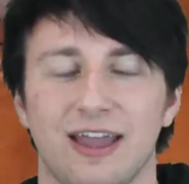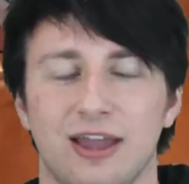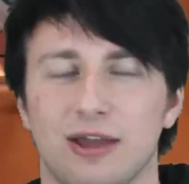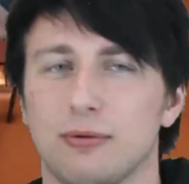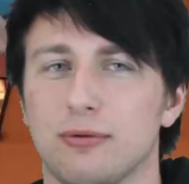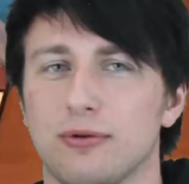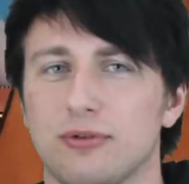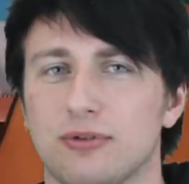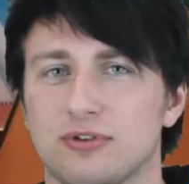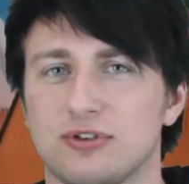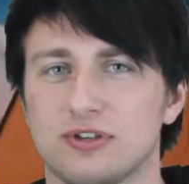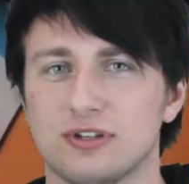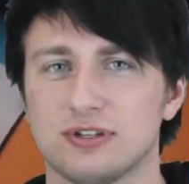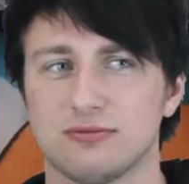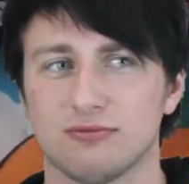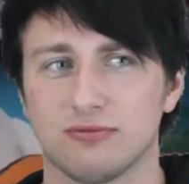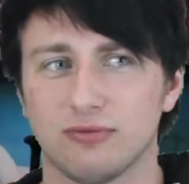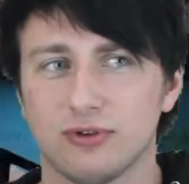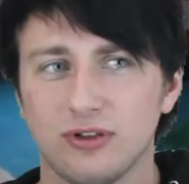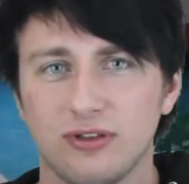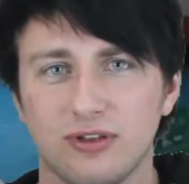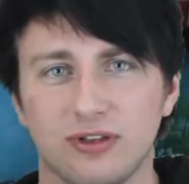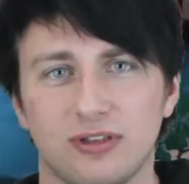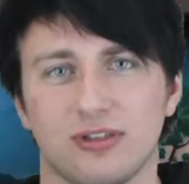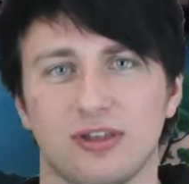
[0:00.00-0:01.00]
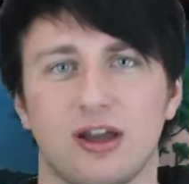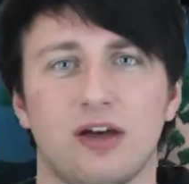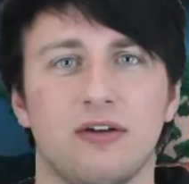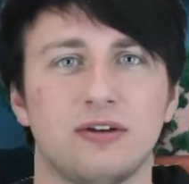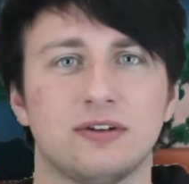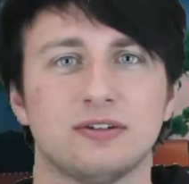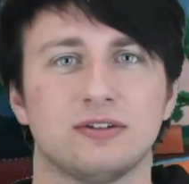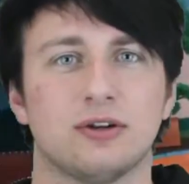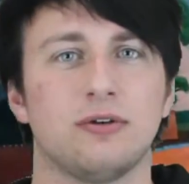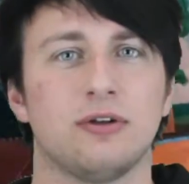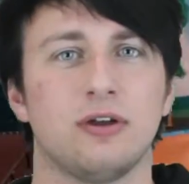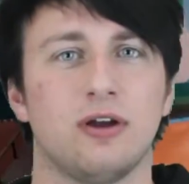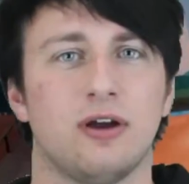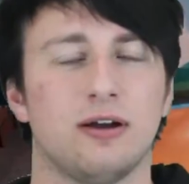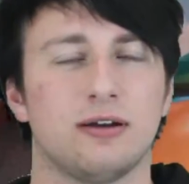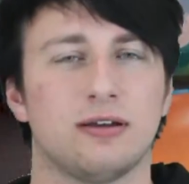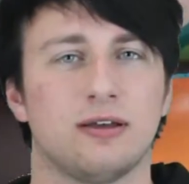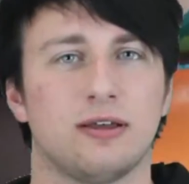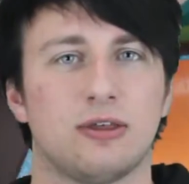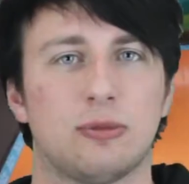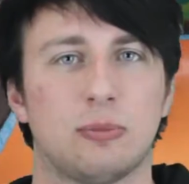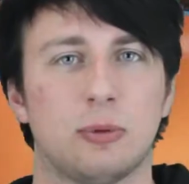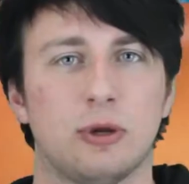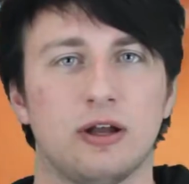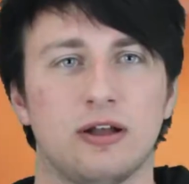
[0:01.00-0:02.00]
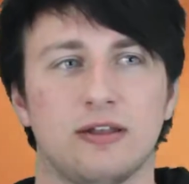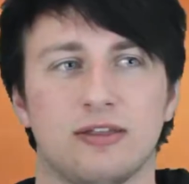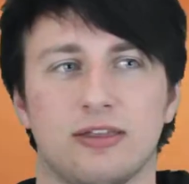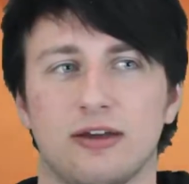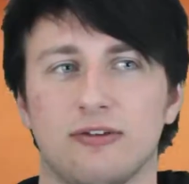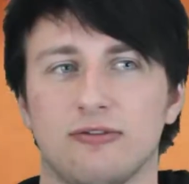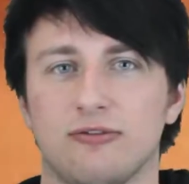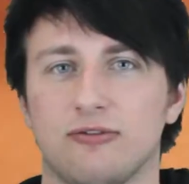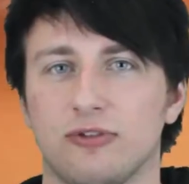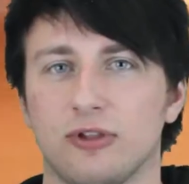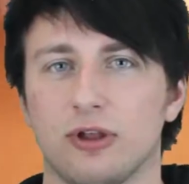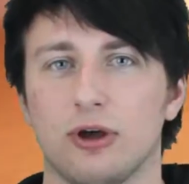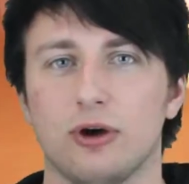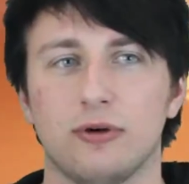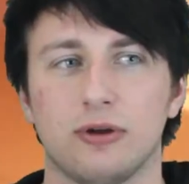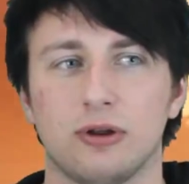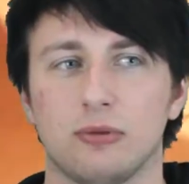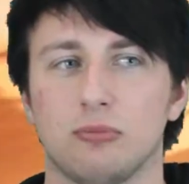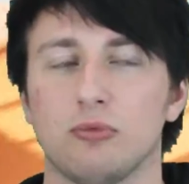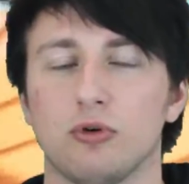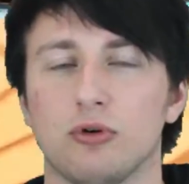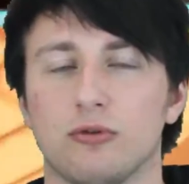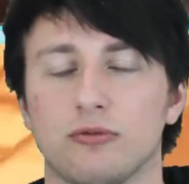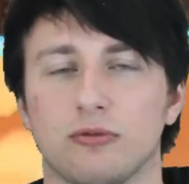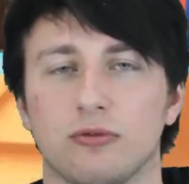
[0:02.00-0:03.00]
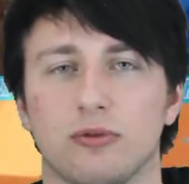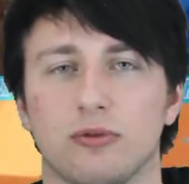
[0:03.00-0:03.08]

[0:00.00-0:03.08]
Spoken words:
It was just really solid Tony Hawk experience that flowed and moved